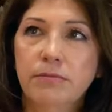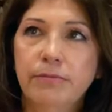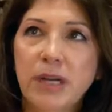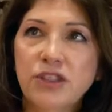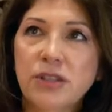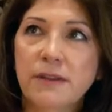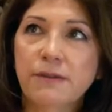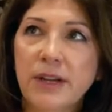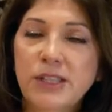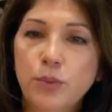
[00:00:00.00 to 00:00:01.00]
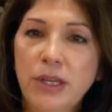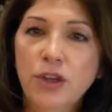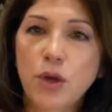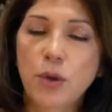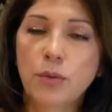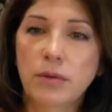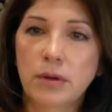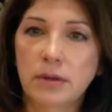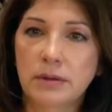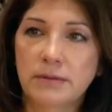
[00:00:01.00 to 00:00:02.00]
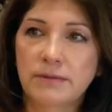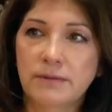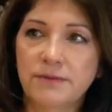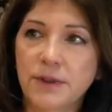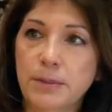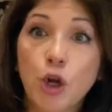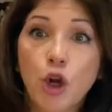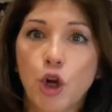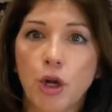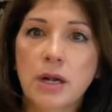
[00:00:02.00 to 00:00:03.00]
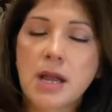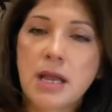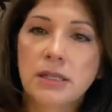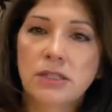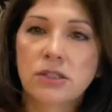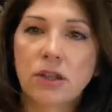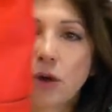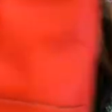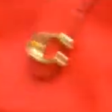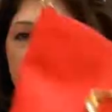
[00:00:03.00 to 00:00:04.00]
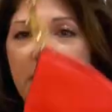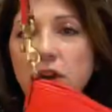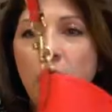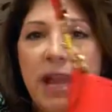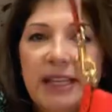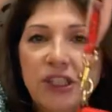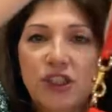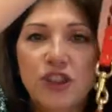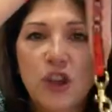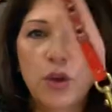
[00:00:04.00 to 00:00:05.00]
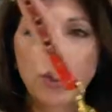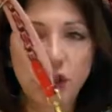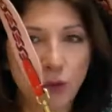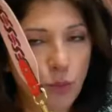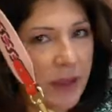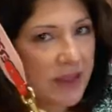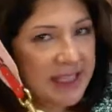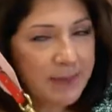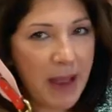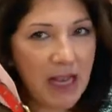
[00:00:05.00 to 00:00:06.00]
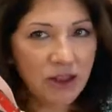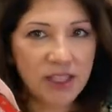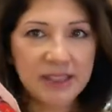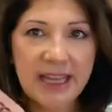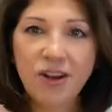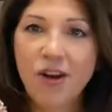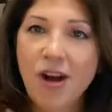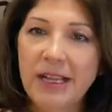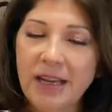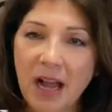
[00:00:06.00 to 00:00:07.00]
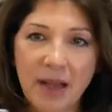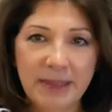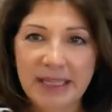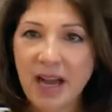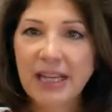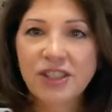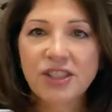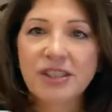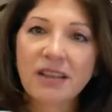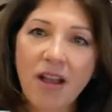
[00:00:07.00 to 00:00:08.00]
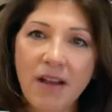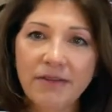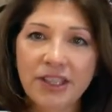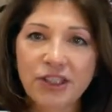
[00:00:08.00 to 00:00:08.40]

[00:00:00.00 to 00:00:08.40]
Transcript: bunch of the friends we know from her. So let me go ahead and show you what this bag looks like on. I mean, I just love the